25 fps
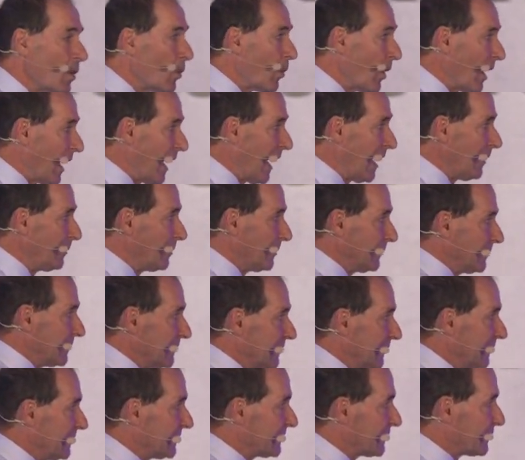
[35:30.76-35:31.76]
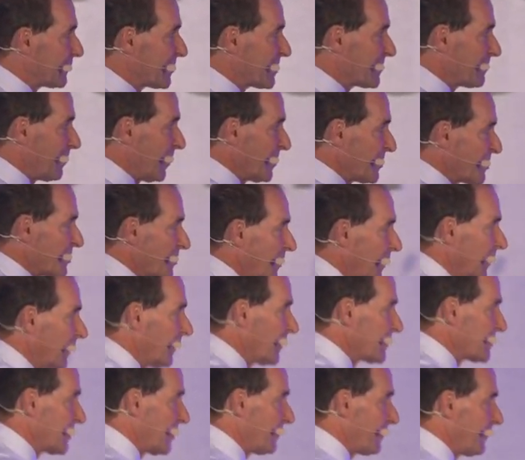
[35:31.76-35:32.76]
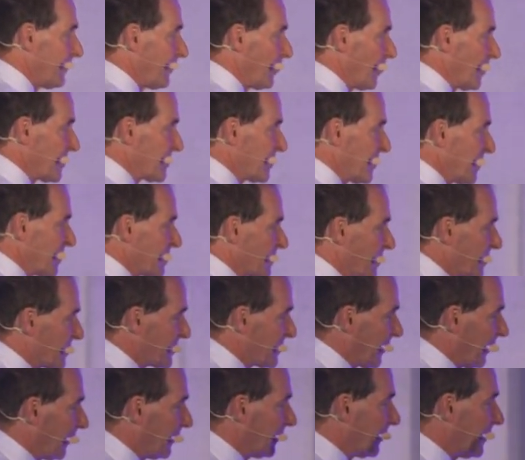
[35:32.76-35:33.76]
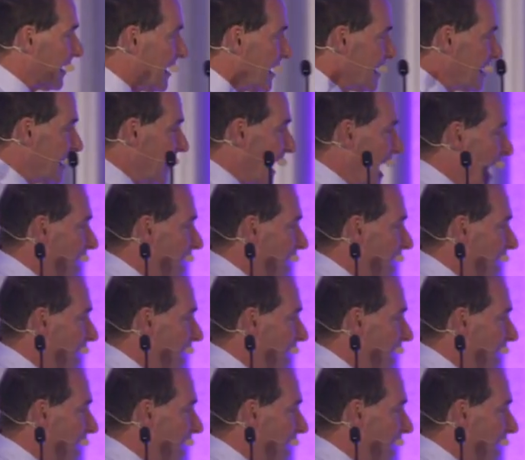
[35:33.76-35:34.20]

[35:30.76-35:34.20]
What happens is the response rate goes up 6%, the